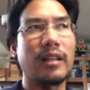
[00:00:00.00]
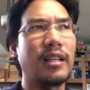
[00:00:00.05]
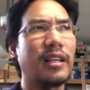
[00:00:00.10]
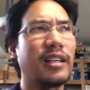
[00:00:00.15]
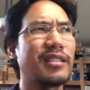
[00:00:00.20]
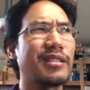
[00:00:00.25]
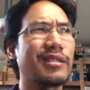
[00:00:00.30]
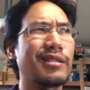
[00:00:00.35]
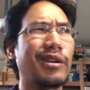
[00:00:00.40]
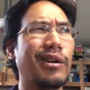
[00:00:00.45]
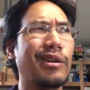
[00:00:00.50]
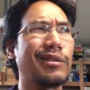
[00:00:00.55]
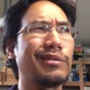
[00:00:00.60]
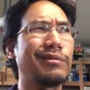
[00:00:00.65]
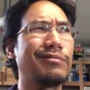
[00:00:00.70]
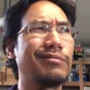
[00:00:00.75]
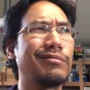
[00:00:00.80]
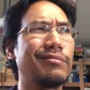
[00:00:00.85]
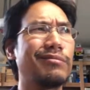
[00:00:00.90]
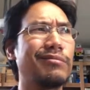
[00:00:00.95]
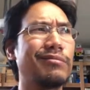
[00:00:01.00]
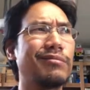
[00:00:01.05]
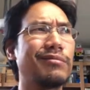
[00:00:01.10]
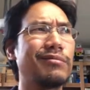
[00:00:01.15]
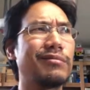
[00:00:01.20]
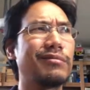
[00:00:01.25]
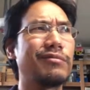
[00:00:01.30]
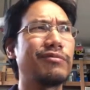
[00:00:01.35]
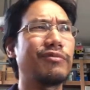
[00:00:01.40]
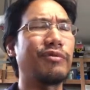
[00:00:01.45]
I think it's called
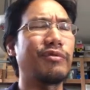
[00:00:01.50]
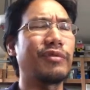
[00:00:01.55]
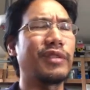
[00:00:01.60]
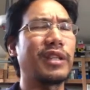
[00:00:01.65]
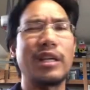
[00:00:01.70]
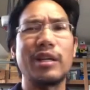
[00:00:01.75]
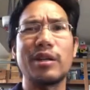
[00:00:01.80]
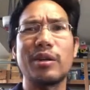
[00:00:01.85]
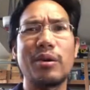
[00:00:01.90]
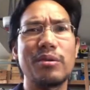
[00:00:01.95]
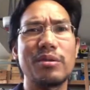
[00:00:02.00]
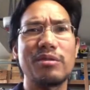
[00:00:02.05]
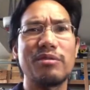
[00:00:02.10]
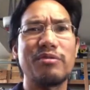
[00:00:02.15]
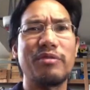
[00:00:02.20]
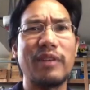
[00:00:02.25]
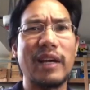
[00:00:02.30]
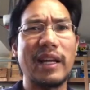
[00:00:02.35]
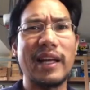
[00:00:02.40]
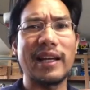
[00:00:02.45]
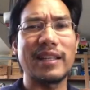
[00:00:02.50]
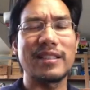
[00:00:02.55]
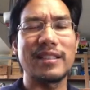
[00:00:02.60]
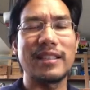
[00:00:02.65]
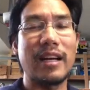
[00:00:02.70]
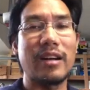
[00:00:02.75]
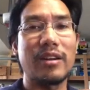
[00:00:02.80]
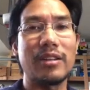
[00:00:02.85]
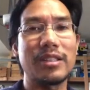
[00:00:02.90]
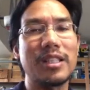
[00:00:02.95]
Kinko's
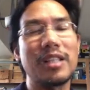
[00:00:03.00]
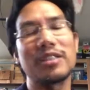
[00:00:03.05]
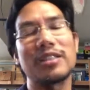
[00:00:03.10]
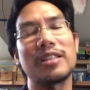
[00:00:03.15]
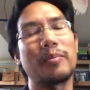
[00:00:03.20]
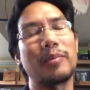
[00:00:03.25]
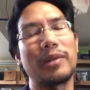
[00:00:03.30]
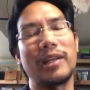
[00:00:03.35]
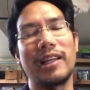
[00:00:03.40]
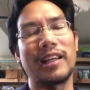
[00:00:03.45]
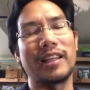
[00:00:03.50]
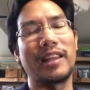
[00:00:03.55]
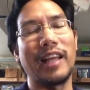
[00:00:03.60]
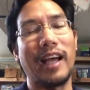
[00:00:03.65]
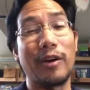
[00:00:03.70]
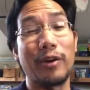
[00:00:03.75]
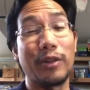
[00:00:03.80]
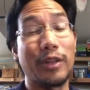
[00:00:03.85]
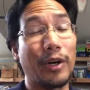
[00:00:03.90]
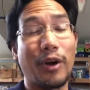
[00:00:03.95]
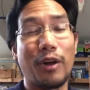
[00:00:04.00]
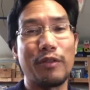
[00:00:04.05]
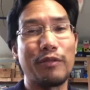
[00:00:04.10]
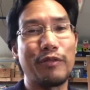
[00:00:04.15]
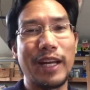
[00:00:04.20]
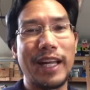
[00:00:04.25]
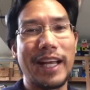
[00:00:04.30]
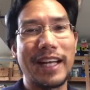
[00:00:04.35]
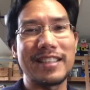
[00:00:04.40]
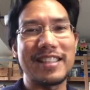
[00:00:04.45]
FedEx now, or something like that, or they're all
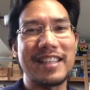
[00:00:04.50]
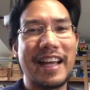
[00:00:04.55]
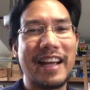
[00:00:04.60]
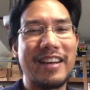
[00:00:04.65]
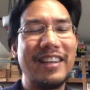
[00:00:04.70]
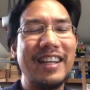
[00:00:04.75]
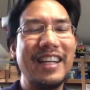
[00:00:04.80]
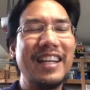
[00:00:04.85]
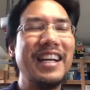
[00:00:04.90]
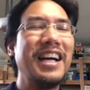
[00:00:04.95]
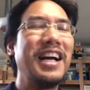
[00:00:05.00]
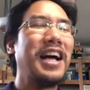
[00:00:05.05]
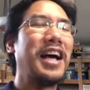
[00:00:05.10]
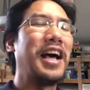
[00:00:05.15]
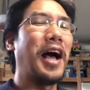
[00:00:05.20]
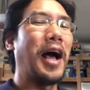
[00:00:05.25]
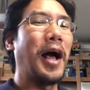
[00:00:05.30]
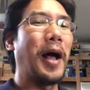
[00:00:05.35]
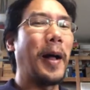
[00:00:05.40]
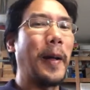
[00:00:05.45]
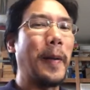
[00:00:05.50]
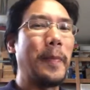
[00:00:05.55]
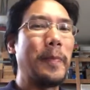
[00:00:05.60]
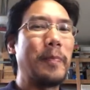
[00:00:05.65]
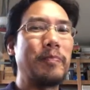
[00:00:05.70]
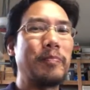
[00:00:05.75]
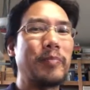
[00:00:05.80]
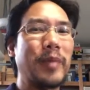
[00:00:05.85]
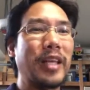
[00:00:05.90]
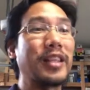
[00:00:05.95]
FedEx now.
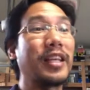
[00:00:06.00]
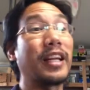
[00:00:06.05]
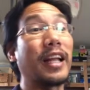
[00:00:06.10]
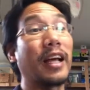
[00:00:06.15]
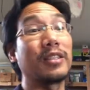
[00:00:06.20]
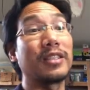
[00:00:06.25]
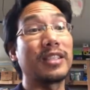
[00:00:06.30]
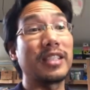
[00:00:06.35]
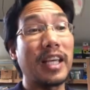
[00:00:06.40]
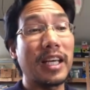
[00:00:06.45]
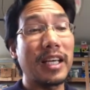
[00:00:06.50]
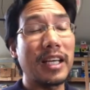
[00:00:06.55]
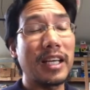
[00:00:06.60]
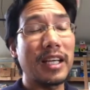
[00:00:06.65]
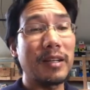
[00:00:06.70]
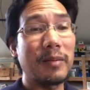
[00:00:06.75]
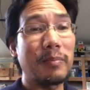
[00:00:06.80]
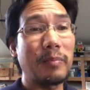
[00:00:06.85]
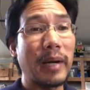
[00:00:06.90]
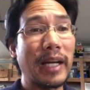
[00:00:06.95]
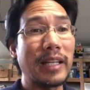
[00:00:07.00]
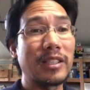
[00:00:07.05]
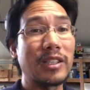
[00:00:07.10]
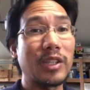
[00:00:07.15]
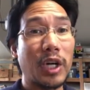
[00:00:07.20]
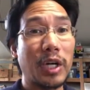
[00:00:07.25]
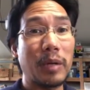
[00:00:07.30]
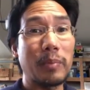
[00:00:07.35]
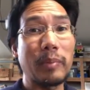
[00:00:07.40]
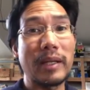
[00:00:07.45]
And then I'd take my
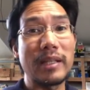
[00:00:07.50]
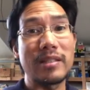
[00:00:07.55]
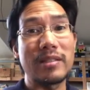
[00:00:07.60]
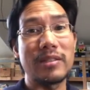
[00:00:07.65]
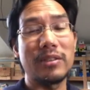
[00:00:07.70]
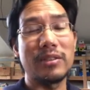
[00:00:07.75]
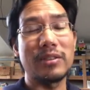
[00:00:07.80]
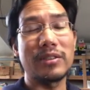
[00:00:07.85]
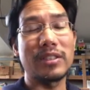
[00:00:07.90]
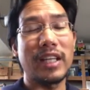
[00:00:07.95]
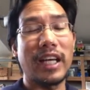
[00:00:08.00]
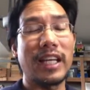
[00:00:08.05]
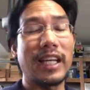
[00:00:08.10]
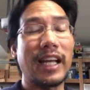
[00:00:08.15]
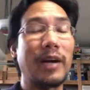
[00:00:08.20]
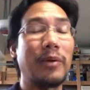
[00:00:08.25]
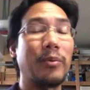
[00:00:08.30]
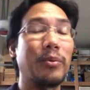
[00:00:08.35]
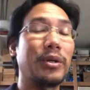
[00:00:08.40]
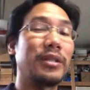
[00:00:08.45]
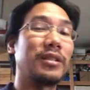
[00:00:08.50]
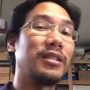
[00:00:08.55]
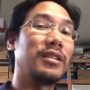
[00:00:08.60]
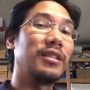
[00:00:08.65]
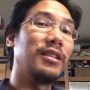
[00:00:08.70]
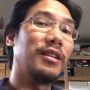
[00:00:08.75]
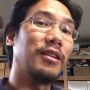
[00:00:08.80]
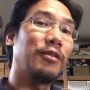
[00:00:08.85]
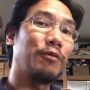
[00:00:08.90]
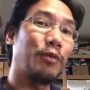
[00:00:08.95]
dark pencils and I would
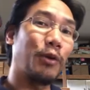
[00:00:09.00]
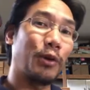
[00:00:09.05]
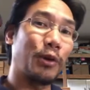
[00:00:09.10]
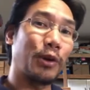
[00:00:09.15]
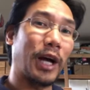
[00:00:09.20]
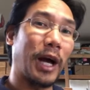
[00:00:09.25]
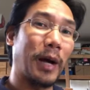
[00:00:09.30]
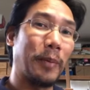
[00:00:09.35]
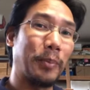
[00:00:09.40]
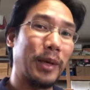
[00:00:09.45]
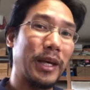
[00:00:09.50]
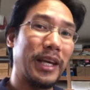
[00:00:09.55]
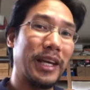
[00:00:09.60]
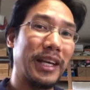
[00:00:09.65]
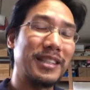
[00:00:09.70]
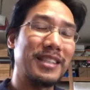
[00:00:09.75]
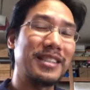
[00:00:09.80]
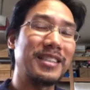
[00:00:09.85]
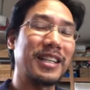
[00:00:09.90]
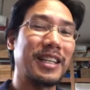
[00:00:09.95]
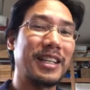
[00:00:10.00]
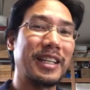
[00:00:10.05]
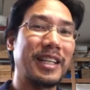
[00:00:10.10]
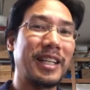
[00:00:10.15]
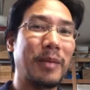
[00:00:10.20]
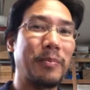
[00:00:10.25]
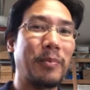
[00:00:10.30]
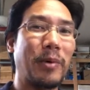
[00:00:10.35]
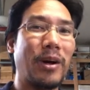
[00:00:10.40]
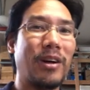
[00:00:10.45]
photocopy it to
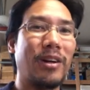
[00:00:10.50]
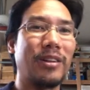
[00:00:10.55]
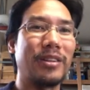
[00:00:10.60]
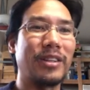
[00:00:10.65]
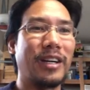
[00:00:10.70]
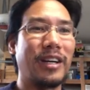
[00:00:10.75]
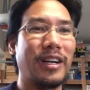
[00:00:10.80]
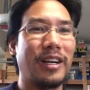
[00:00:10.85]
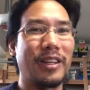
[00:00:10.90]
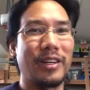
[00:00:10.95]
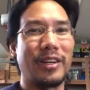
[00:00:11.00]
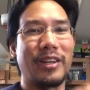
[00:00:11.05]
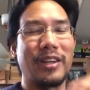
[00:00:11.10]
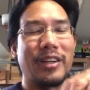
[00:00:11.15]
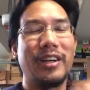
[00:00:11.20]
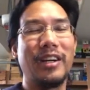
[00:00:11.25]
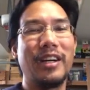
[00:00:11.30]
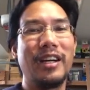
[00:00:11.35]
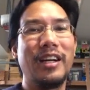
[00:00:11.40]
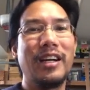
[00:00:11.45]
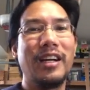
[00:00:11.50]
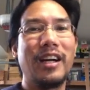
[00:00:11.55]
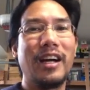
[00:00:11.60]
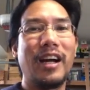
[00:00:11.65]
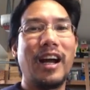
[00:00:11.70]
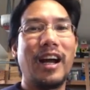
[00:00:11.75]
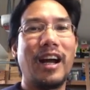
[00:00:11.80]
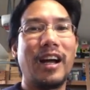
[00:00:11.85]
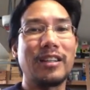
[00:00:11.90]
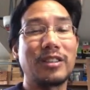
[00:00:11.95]
clean up all the other,
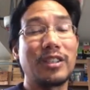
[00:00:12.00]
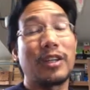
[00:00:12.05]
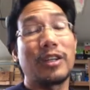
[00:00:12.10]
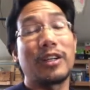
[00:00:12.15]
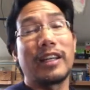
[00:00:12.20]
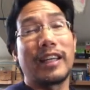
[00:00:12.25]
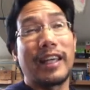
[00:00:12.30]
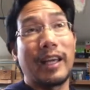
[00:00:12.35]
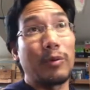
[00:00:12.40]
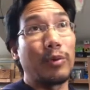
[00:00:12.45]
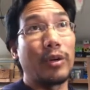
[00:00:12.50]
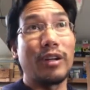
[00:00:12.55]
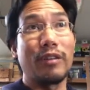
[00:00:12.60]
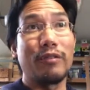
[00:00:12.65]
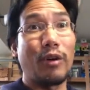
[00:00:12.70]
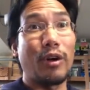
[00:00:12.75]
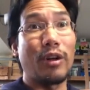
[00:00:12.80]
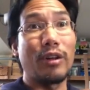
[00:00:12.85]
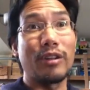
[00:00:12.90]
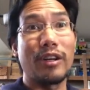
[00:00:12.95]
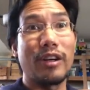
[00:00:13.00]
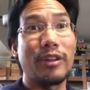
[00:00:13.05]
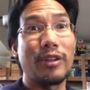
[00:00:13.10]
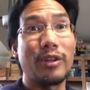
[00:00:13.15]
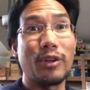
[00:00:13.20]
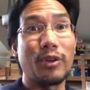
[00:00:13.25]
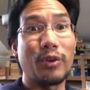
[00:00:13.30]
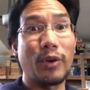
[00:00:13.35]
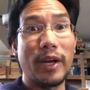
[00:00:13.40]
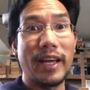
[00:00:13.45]
to get rid of all the
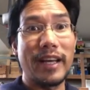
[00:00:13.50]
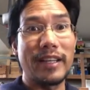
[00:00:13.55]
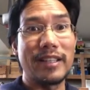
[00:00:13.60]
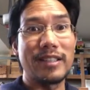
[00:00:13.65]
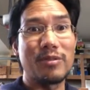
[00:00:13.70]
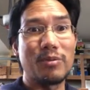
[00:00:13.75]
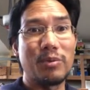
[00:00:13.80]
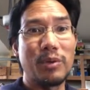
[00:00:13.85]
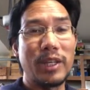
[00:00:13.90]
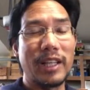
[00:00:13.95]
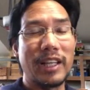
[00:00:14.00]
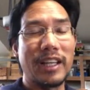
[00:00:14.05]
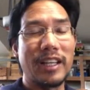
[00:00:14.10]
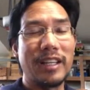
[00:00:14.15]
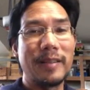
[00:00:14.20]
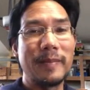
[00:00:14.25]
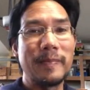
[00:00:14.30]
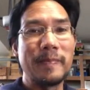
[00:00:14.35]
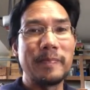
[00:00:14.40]
other grays, really.